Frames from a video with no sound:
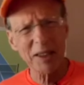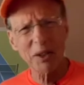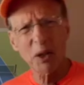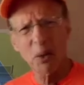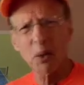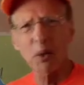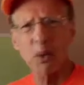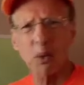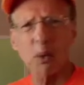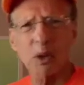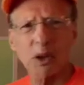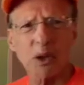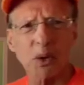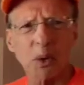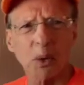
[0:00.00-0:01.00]
no
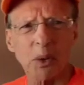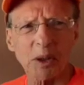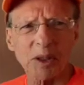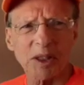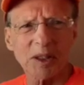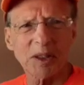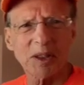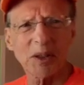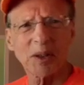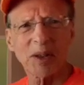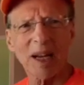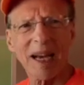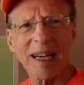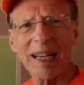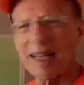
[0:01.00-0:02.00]
cross court since you're
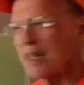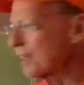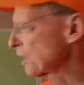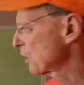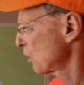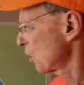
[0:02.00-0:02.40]
not hitting